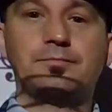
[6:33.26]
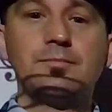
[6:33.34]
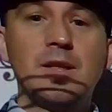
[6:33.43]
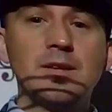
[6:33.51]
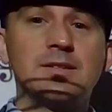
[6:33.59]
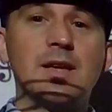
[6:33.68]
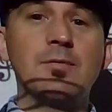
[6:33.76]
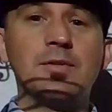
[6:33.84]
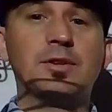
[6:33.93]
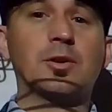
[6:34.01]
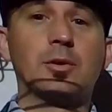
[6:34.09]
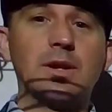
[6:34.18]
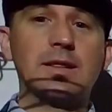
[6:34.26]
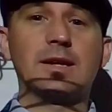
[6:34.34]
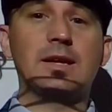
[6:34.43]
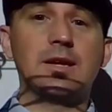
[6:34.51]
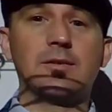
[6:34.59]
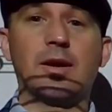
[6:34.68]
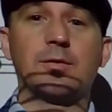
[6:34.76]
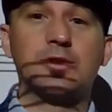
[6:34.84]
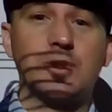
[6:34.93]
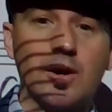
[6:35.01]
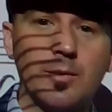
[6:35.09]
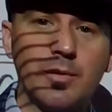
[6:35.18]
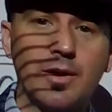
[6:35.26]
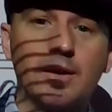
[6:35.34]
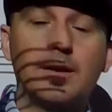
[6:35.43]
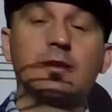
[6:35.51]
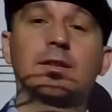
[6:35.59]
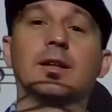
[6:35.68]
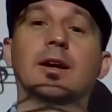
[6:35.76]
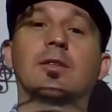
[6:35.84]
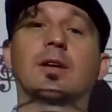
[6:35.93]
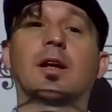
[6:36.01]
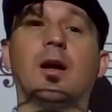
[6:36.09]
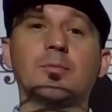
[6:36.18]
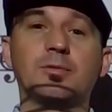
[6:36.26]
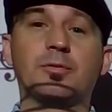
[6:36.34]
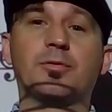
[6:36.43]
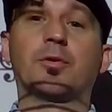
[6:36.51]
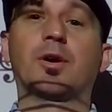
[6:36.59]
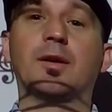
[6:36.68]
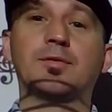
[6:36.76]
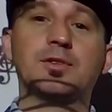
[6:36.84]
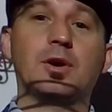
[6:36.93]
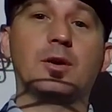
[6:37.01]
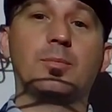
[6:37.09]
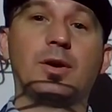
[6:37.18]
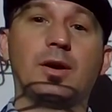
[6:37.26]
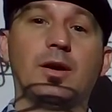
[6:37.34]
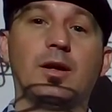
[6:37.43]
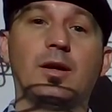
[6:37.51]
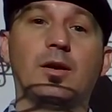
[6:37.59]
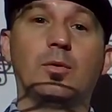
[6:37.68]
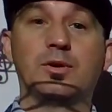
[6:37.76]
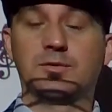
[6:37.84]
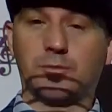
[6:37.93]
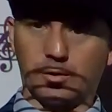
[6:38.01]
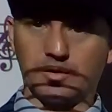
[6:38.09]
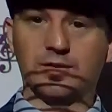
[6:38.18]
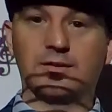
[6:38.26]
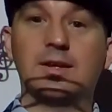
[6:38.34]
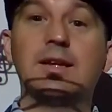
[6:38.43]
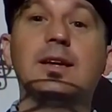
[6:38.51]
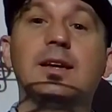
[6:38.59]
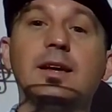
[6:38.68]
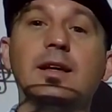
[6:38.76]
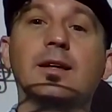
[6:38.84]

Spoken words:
7th degree in the key of F sharp is the letter that comes before F sharp, which of course is E.